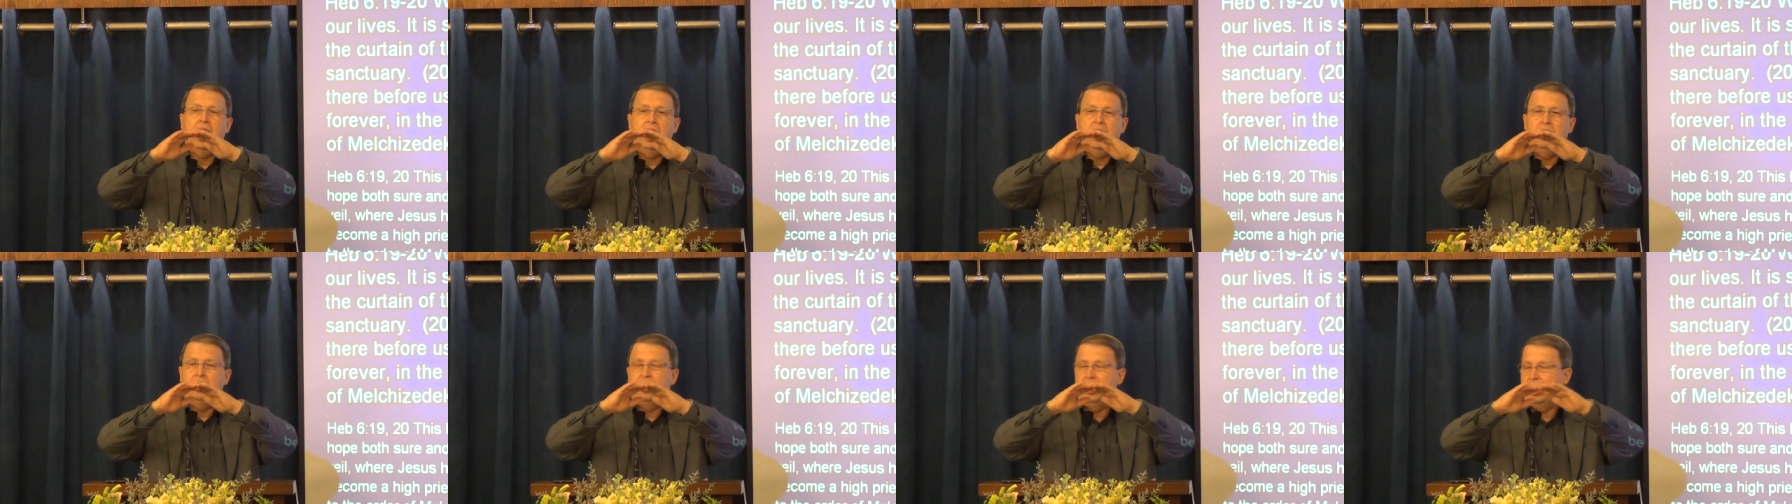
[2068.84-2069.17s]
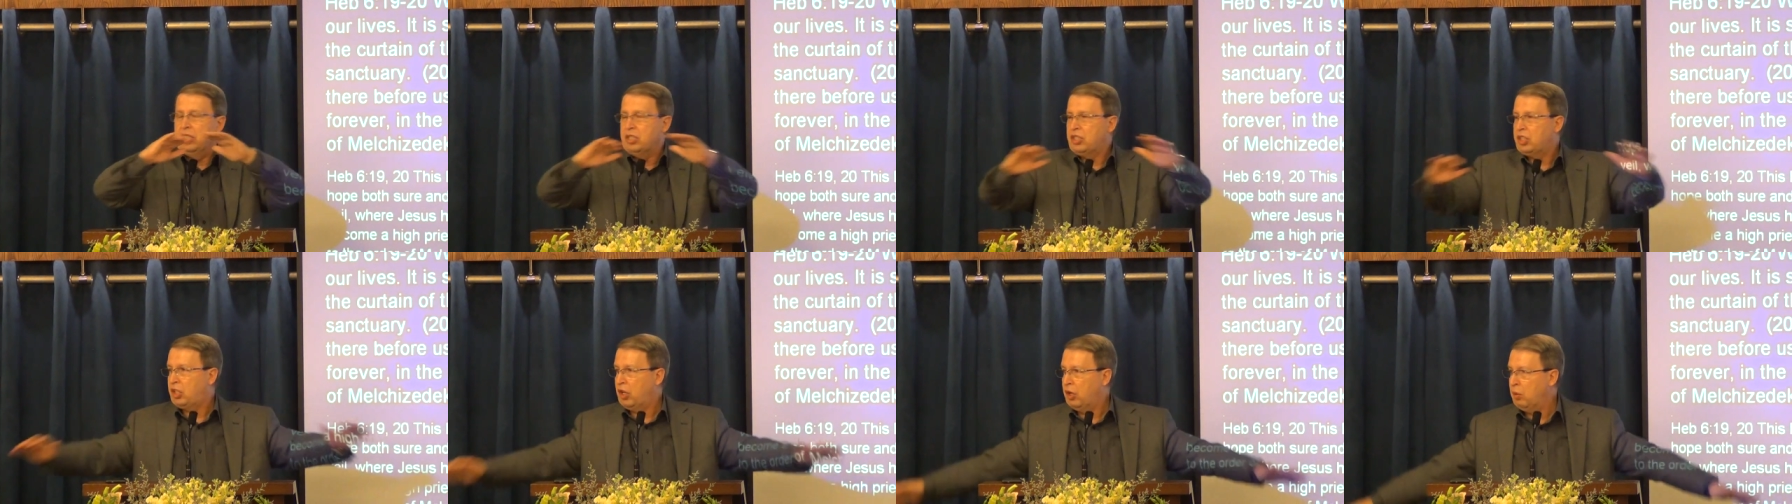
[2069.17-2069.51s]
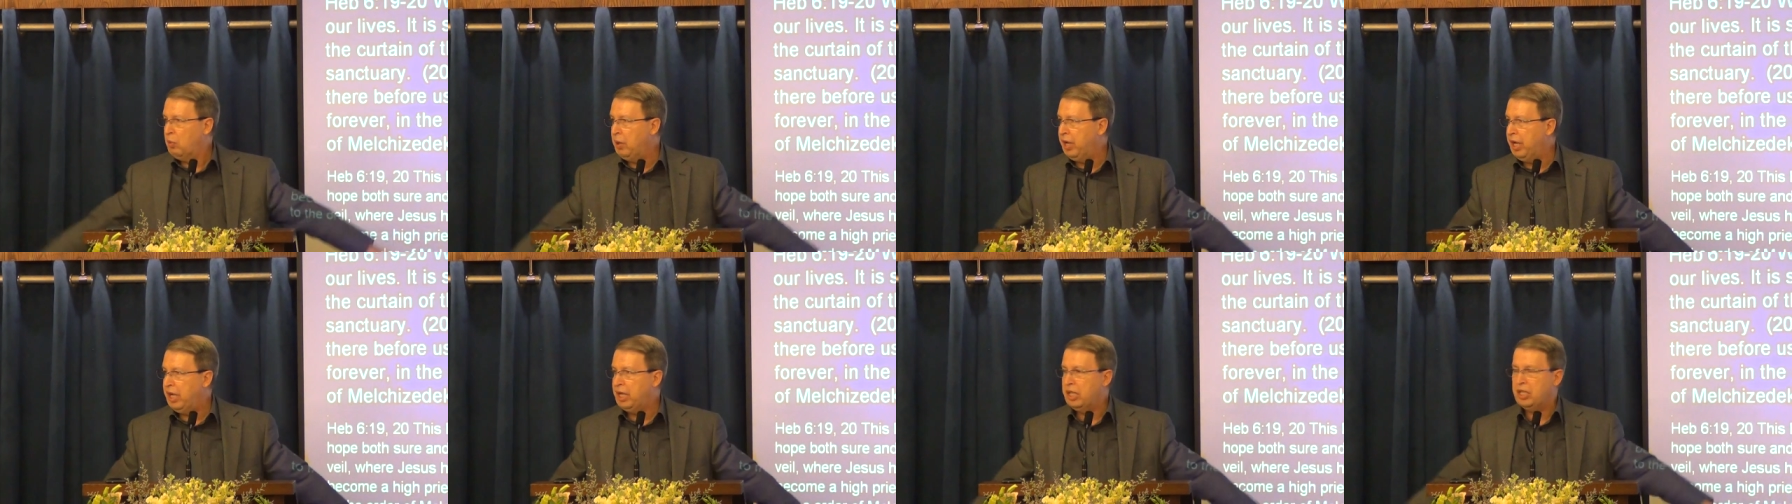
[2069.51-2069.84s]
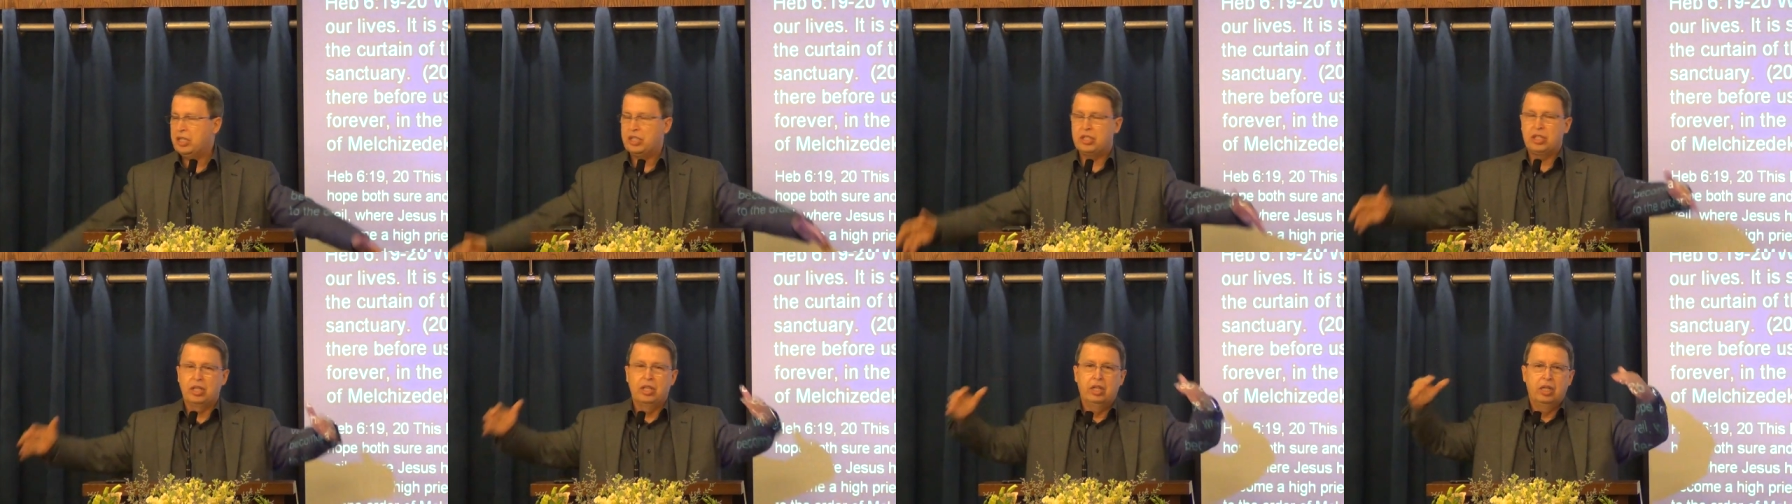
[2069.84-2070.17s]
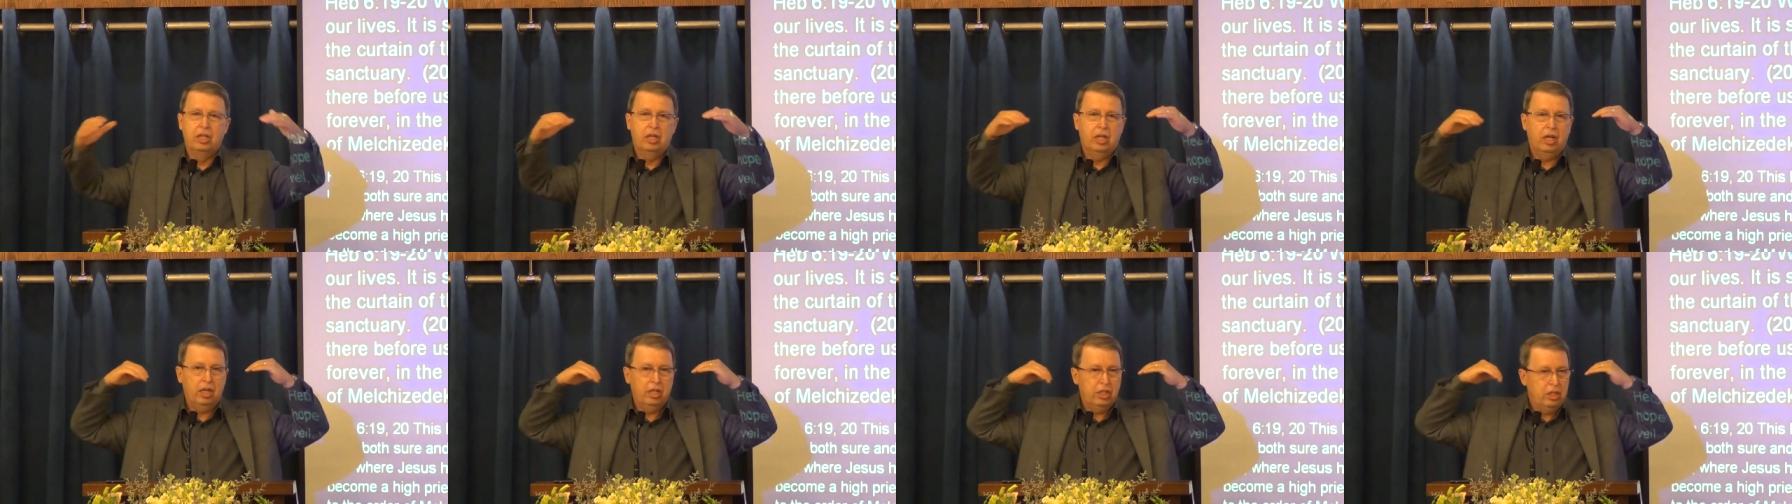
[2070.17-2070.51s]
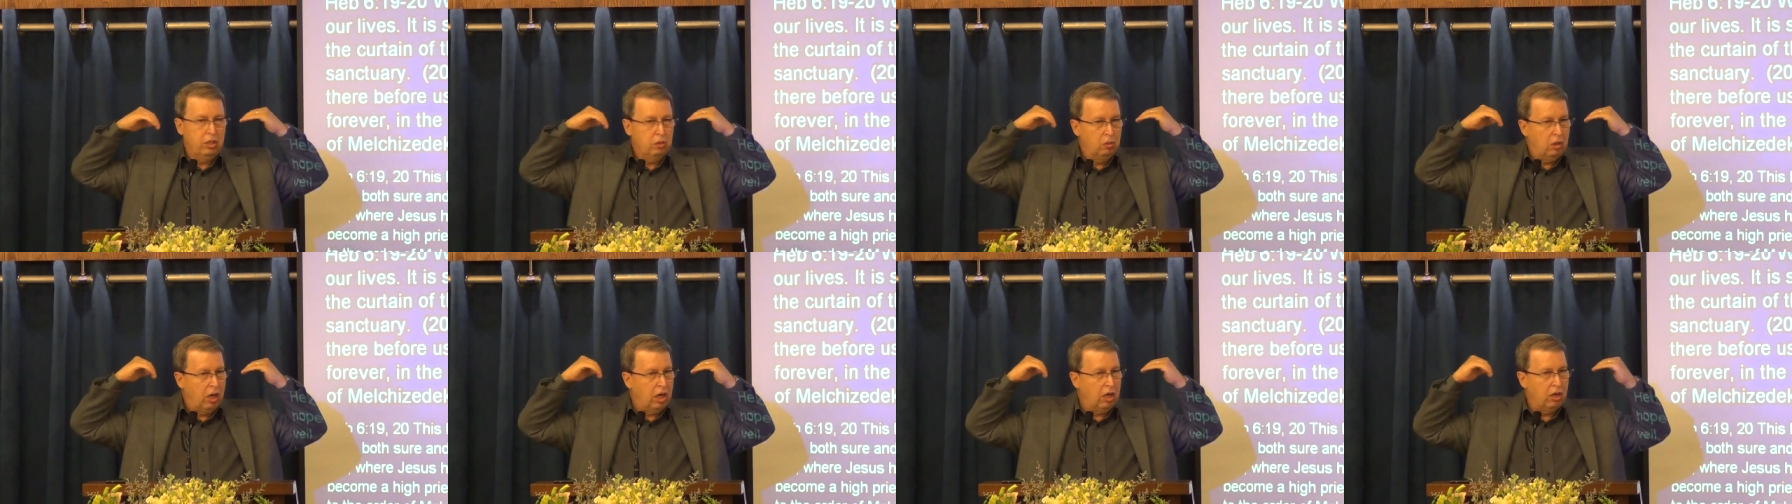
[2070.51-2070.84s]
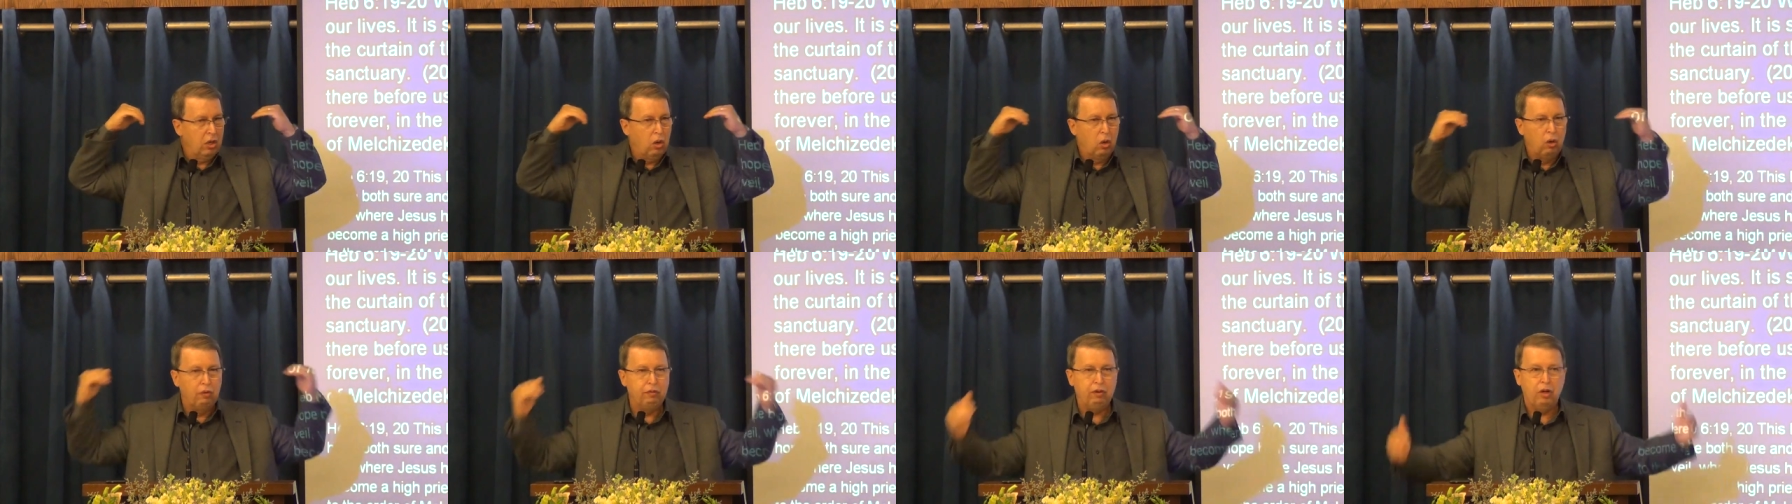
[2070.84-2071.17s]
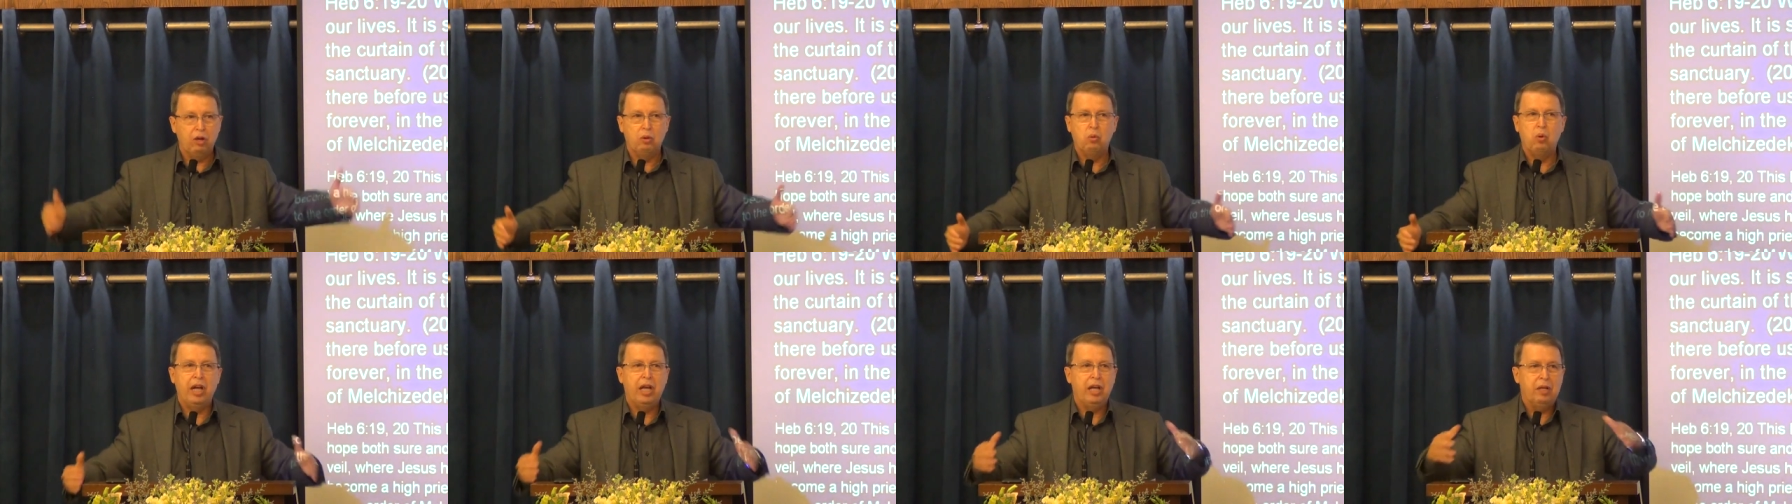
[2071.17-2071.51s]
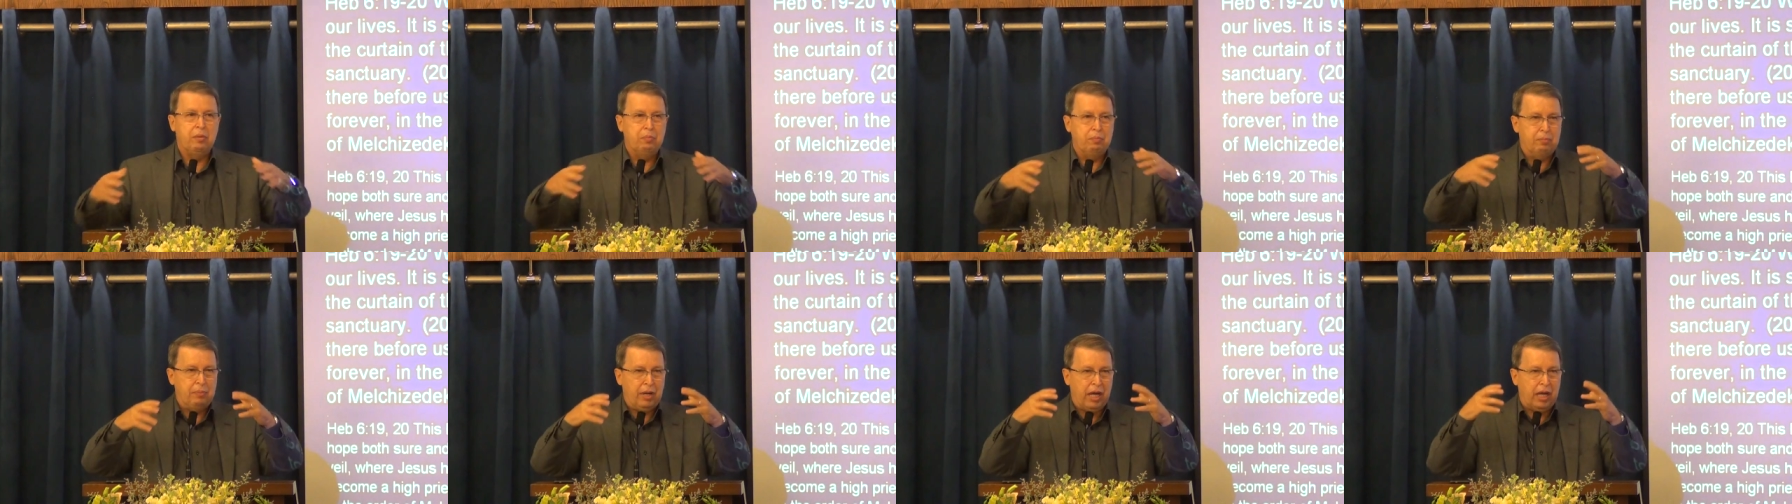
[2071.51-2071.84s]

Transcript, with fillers: this courage, you are overwhelmed